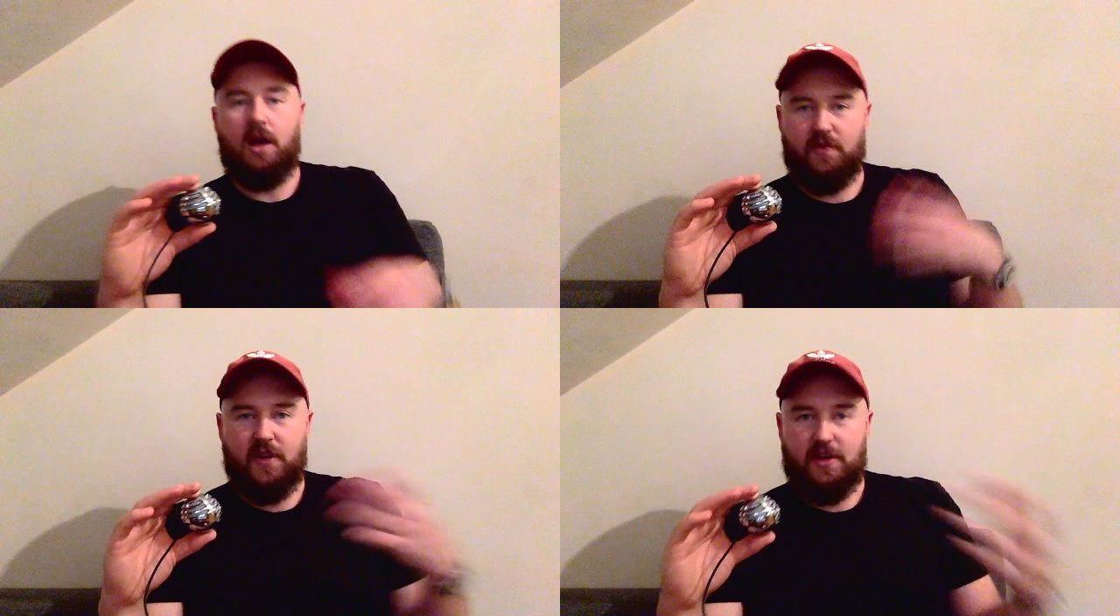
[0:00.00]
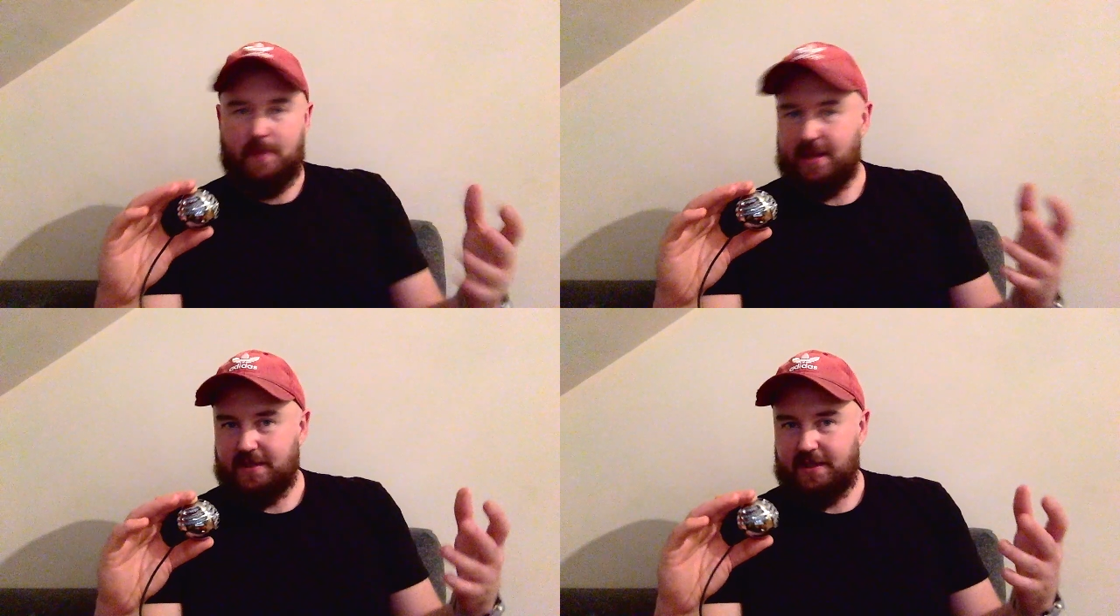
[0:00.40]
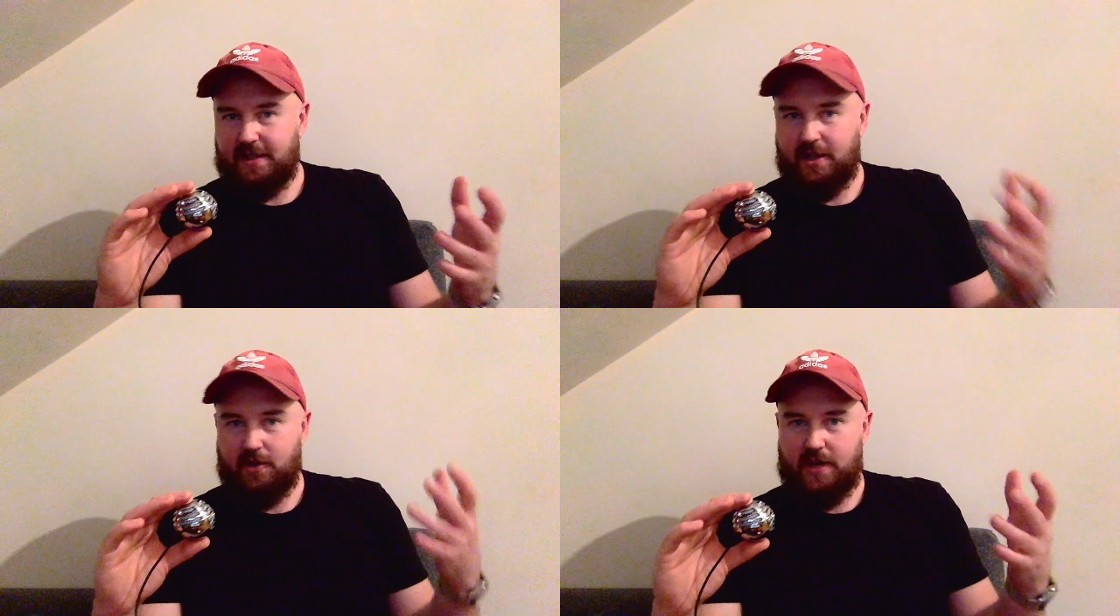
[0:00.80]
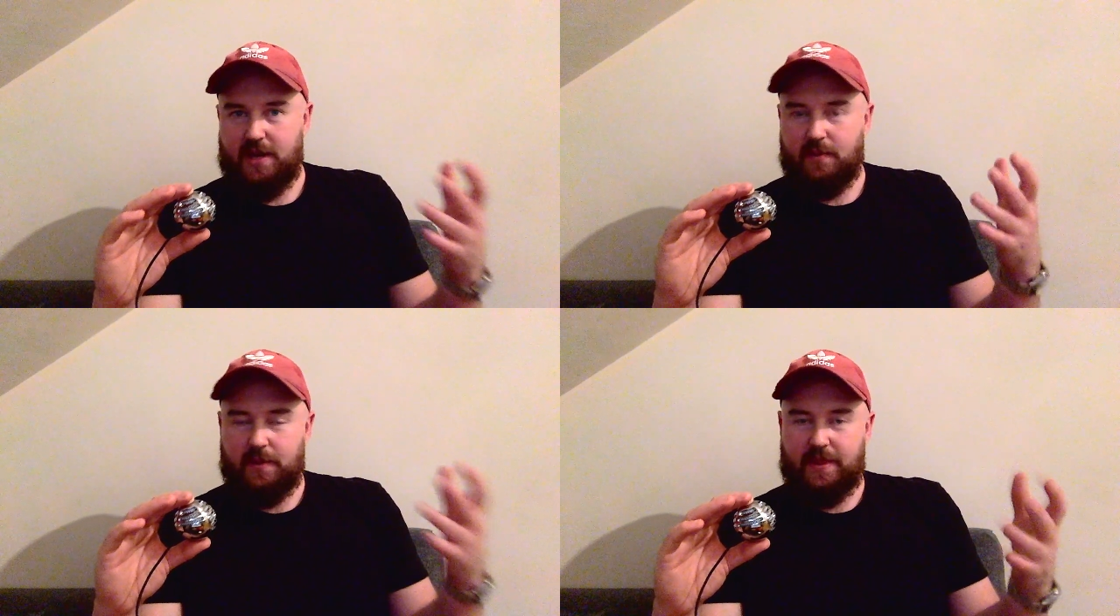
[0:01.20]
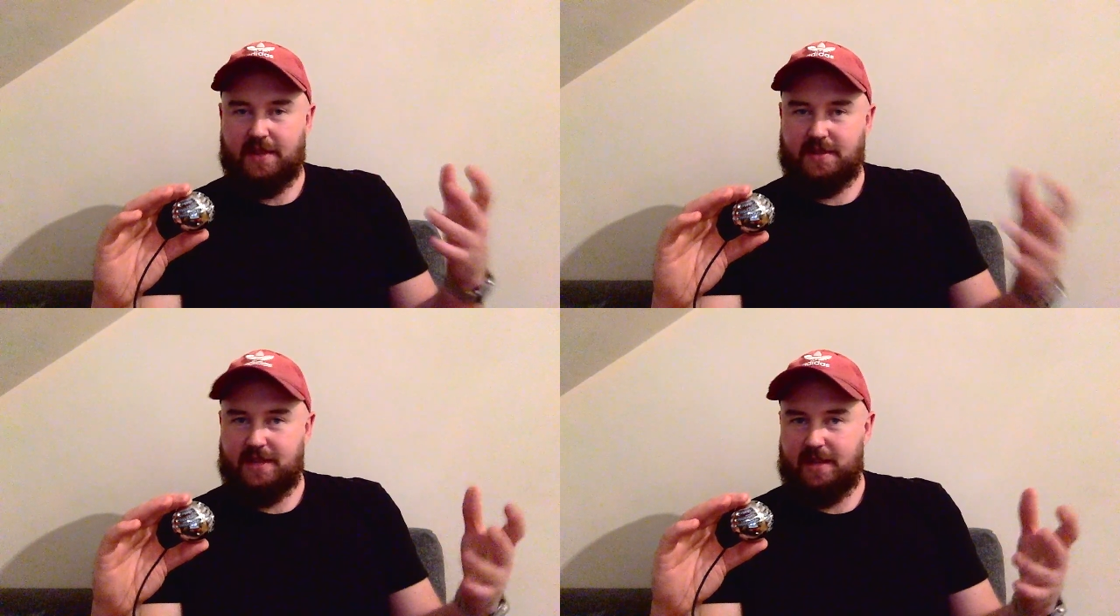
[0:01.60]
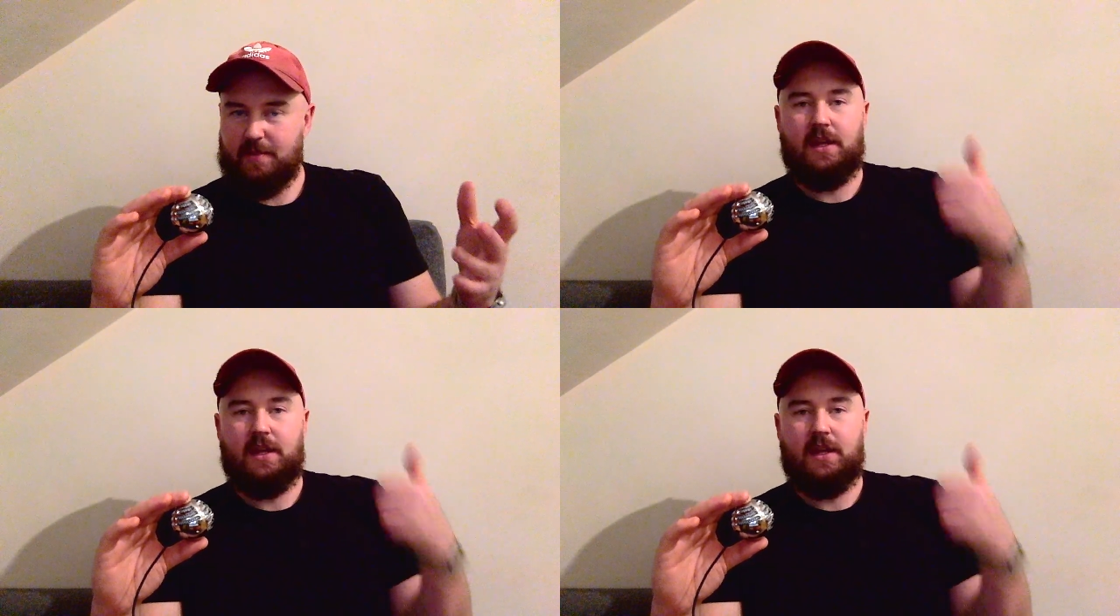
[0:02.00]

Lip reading: I fundamentally agree with that statement.